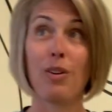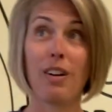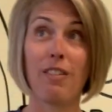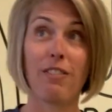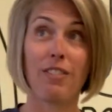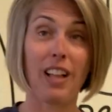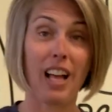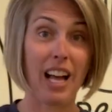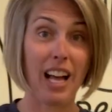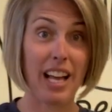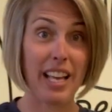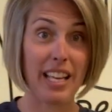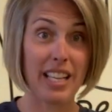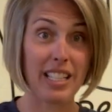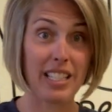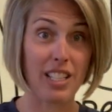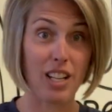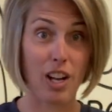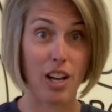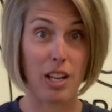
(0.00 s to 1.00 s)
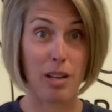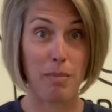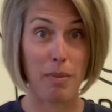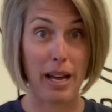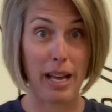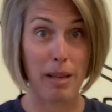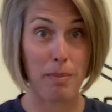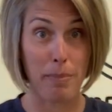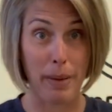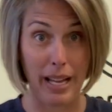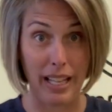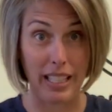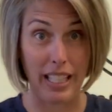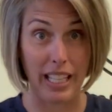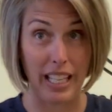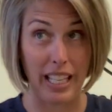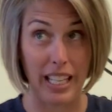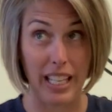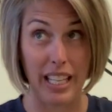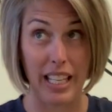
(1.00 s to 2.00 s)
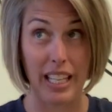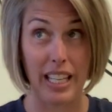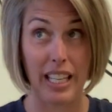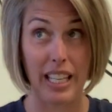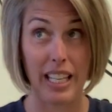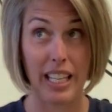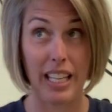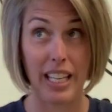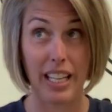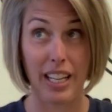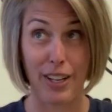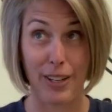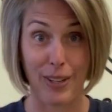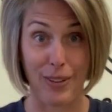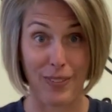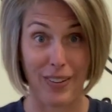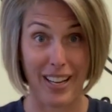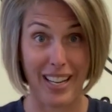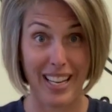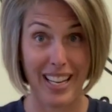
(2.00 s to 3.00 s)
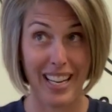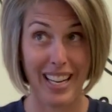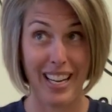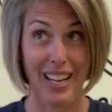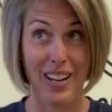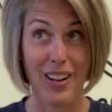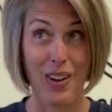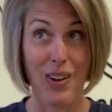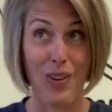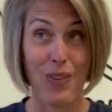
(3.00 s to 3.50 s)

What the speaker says: A fly is on my belly. Are you ready?